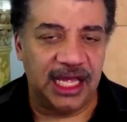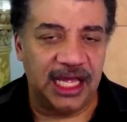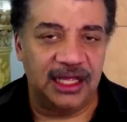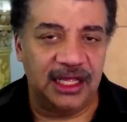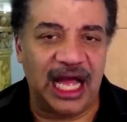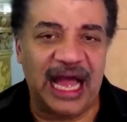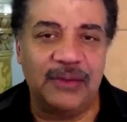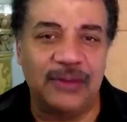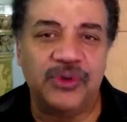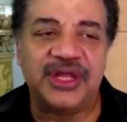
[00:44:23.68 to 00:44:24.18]

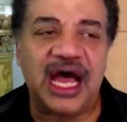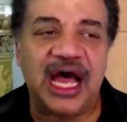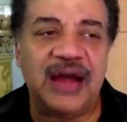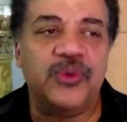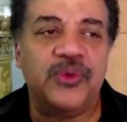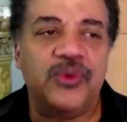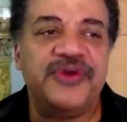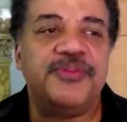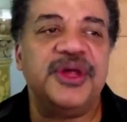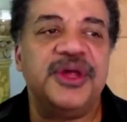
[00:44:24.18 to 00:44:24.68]
I would
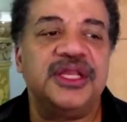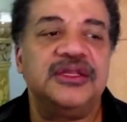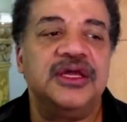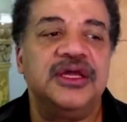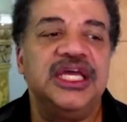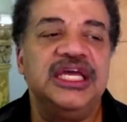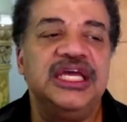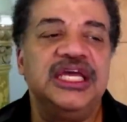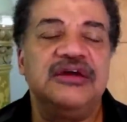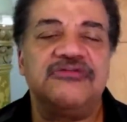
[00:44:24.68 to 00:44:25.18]
have been
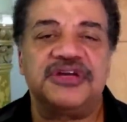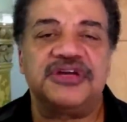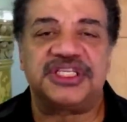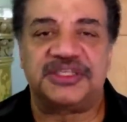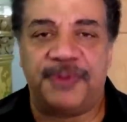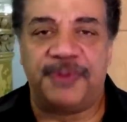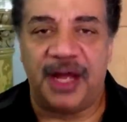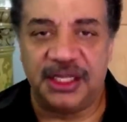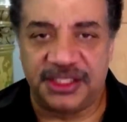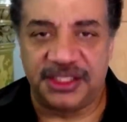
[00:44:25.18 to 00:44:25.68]

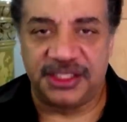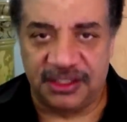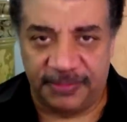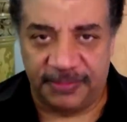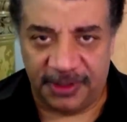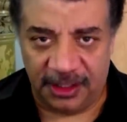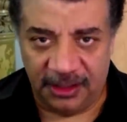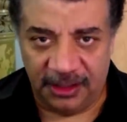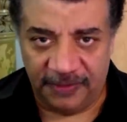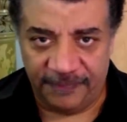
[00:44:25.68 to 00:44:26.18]

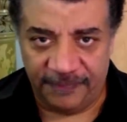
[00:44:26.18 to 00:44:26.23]
irresponsible,